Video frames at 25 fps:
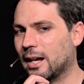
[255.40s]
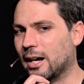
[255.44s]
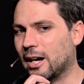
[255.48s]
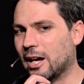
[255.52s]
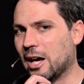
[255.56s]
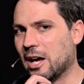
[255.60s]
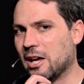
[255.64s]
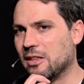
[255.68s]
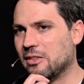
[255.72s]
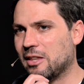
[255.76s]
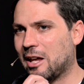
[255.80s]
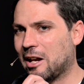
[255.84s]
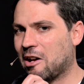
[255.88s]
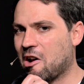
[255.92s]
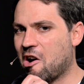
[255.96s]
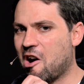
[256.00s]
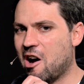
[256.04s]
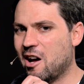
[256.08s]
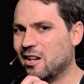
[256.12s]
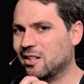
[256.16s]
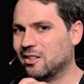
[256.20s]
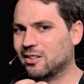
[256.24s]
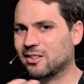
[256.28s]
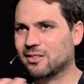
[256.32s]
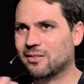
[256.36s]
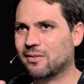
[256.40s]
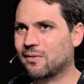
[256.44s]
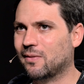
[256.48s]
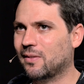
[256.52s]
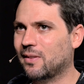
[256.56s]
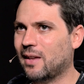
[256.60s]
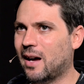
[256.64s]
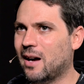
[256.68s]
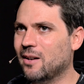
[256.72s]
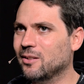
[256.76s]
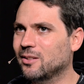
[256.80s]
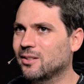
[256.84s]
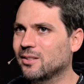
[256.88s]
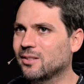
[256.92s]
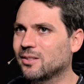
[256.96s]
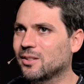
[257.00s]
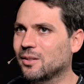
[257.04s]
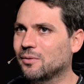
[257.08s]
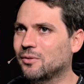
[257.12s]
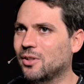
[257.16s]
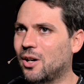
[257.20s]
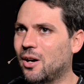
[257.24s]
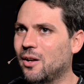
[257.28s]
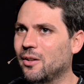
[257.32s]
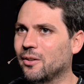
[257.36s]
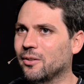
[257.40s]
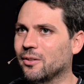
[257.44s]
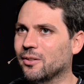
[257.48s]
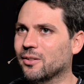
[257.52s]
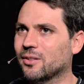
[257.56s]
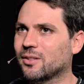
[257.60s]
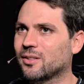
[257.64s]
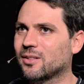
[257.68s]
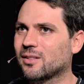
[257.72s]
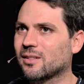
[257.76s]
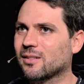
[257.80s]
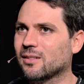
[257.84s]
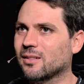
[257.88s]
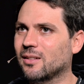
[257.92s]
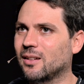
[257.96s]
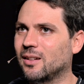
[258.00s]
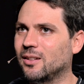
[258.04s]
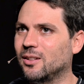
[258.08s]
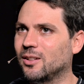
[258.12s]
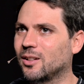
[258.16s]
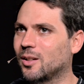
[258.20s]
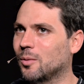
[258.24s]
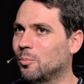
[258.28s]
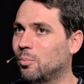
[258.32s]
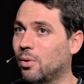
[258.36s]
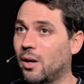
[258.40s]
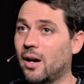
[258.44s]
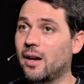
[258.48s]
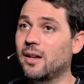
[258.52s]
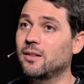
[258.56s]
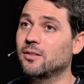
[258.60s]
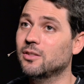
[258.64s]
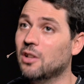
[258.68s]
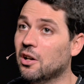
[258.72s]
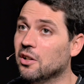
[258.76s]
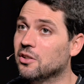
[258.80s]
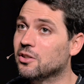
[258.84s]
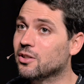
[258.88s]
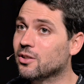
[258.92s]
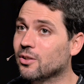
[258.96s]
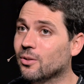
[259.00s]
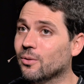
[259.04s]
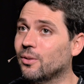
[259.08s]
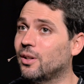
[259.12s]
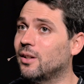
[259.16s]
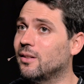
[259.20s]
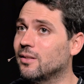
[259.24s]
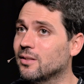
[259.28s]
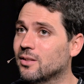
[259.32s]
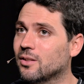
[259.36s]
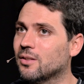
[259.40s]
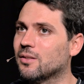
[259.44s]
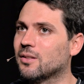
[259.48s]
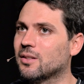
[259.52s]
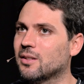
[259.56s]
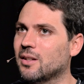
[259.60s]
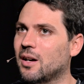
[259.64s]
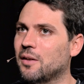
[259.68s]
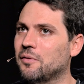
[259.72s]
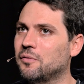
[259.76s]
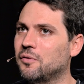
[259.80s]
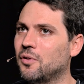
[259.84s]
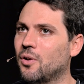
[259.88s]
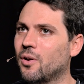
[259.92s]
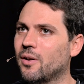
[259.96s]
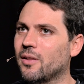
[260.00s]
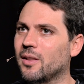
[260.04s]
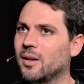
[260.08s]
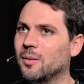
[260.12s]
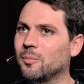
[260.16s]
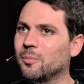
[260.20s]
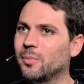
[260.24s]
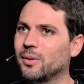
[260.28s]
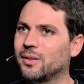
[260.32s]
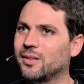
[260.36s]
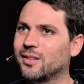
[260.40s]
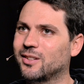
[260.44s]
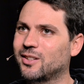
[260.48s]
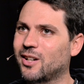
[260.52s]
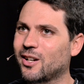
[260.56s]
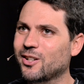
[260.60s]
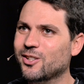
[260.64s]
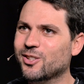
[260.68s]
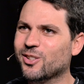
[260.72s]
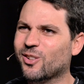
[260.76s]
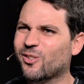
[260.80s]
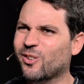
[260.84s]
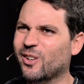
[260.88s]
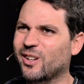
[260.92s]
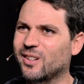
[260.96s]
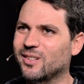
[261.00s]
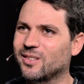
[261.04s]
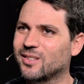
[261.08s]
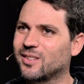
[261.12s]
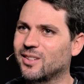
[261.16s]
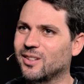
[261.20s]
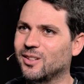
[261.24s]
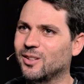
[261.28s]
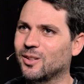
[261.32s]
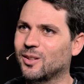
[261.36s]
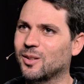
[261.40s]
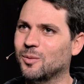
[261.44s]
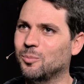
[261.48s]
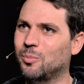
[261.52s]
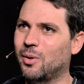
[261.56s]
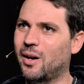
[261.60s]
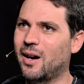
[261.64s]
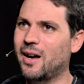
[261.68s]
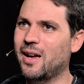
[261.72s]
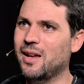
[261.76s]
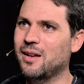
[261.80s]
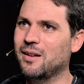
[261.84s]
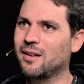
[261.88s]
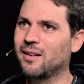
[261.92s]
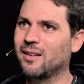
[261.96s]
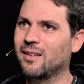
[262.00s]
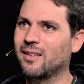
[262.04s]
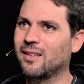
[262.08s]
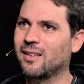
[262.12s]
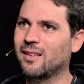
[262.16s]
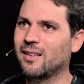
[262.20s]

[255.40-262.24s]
and they cost thousands of dollars, and you could buy touch screens and stuff for them, but the touch screens that you could buy,